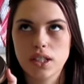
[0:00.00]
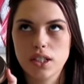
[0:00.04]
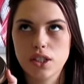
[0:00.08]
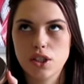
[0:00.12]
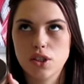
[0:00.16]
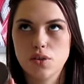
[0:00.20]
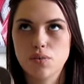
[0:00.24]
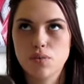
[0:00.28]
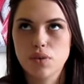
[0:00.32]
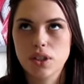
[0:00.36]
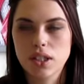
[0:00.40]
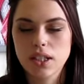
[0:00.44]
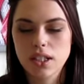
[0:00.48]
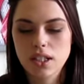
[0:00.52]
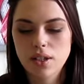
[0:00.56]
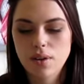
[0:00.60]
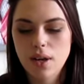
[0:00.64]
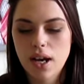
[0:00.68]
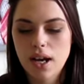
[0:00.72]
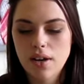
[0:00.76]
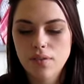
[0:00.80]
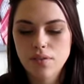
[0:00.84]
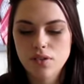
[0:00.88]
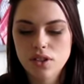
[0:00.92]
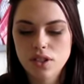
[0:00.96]
You
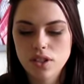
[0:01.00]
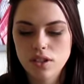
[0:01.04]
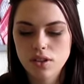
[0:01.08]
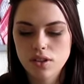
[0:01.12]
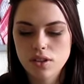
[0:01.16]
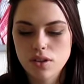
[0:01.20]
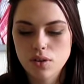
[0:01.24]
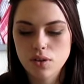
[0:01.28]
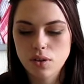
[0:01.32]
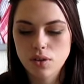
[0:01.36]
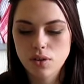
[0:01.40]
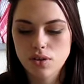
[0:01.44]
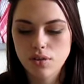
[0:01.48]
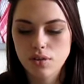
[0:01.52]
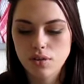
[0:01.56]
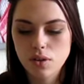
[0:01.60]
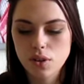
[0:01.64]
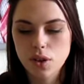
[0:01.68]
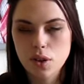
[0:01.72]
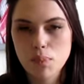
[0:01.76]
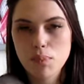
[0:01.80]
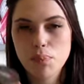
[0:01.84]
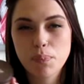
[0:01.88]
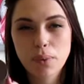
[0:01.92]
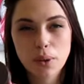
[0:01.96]
have to sort of, you
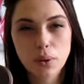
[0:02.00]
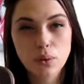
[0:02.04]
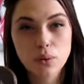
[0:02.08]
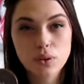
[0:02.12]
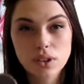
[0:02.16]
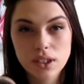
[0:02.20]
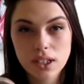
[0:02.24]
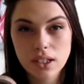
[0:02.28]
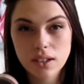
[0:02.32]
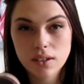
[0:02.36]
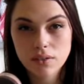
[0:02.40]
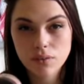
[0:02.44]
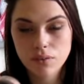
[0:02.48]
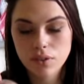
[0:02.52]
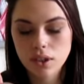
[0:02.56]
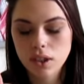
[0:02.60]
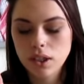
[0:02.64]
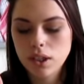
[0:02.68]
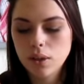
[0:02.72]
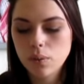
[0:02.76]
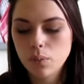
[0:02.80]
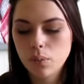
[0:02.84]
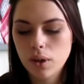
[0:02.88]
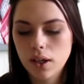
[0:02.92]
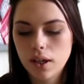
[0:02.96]
can build it
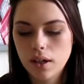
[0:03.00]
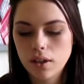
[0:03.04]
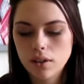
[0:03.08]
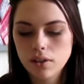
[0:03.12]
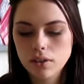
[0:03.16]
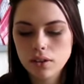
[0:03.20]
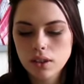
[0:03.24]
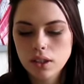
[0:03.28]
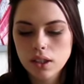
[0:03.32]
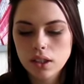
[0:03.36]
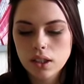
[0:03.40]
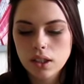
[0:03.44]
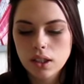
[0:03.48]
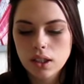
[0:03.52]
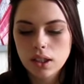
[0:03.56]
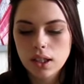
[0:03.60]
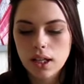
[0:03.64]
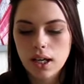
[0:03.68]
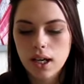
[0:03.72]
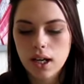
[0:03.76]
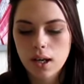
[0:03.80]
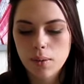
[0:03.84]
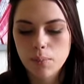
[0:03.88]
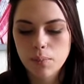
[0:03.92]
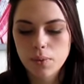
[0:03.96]
really well,
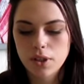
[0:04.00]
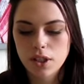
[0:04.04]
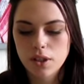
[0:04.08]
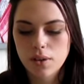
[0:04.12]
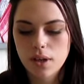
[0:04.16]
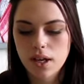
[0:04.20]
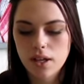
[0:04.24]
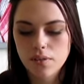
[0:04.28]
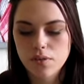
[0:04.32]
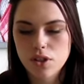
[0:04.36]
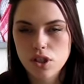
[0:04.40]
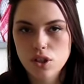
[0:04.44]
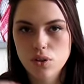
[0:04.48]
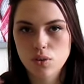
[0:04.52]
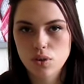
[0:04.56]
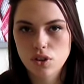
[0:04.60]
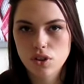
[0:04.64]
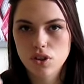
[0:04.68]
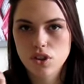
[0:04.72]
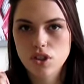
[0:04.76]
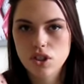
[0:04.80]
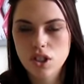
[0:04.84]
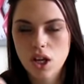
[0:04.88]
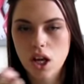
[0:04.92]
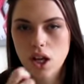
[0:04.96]
but you have to sort of
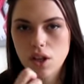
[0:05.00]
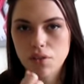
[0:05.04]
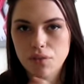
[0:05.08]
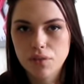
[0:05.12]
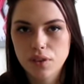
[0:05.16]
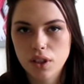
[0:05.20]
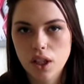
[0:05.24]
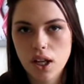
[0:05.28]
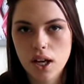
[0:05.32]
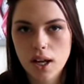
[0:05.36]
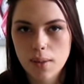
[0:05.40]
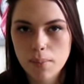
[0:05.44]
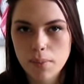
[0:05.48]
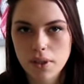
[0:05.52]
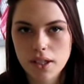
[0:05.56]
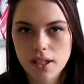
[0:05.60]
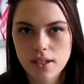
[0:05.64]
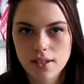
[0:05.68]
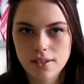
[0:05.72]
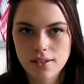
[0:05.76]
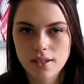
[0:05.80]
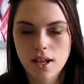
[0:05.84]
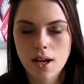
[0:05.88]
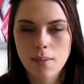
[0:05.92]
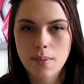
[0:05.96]
start off light,
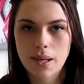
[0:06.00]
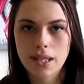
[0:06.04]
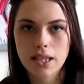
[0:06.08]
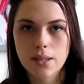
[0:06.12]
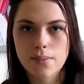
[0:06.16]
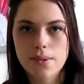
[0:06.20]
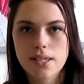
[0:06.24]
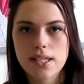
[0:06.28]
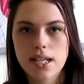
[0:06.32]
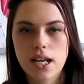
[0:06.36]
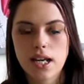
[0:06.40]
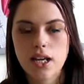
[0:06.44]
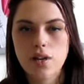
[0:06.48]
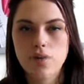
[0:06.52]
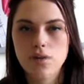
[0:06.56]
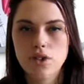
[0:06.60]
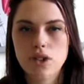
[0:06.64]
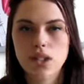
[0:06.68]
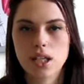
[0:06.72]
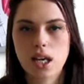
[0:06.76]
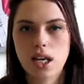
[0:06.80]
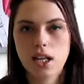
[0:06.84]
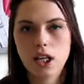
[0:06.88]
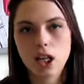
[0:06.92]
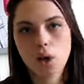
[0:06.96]
because I made the mistake of
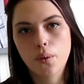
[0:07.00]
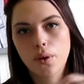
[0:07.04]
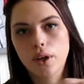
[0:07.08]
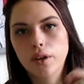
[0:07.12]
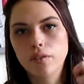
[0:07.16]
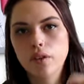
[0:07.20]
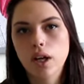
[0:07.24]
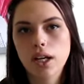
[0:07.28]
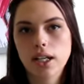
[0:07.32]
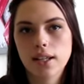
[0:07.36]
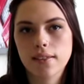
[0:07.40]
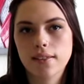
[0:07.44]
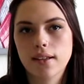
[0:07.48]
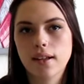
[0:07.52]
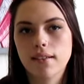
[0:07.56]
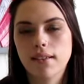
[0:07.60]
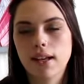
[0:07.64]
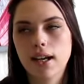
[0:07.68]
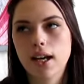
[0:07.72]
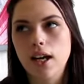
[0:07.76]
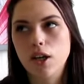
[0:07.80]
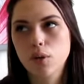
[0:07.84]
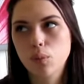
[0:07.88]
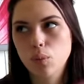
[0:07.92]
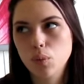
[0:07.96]
just kind of going right in there
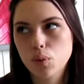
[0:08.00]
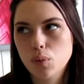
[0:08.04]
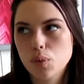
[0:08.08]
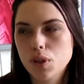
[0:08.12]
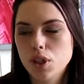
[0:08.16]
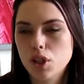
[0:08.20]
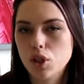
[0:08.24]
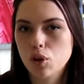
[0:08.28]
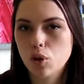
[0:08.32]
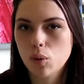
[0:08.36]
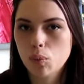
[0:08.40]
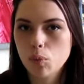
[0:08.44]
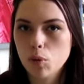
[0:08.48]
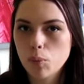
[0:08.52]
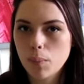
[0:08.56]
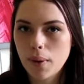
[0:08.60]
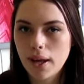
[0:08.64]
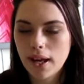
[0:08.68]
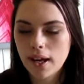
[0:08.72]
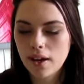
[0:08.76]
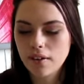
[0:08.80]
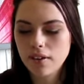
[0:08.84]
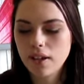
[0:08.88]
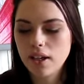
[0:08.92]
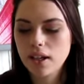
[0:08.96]
like I would with a normal
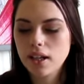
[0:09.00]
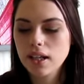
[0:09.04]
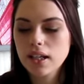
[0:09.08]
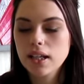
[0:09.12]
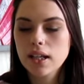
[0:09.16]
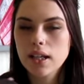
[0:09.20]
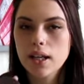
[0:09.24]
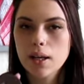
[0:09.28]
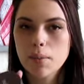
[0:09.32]
powder.